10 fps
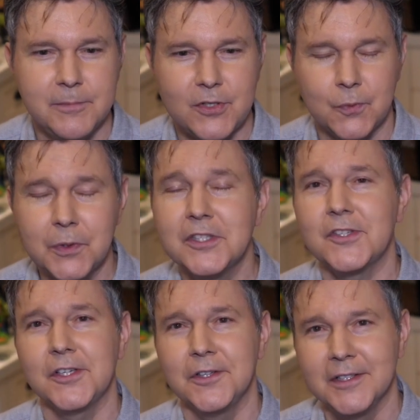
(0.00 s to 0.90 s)
Mr.
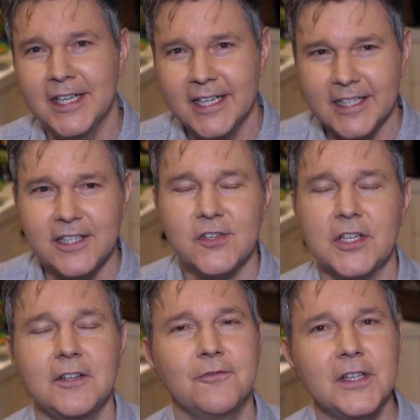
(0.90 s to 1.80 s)
Winstone. He's a
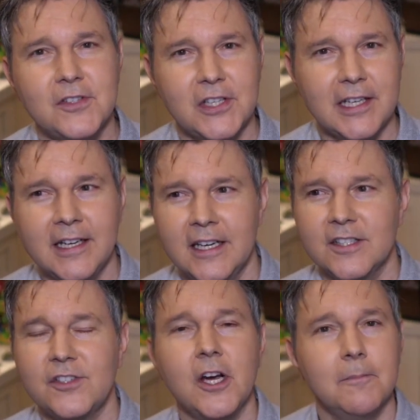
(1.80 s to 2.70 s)
convincing
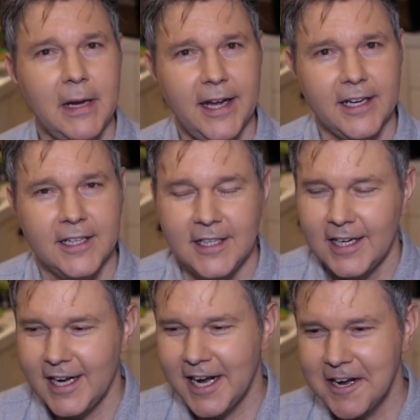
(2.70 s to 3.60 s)
scumbag.
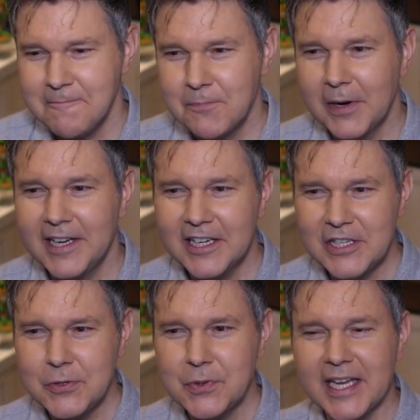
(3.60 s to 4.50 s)
But
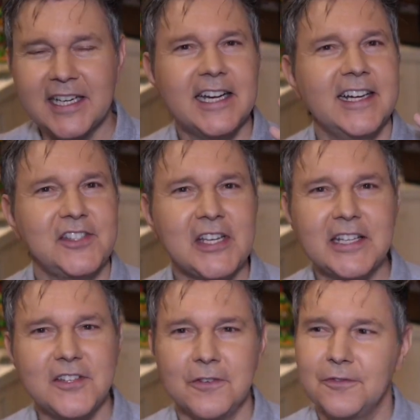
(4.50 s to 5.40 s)
you get a
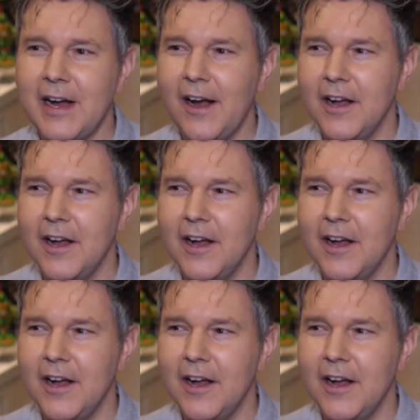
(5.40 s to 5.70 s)
sense of,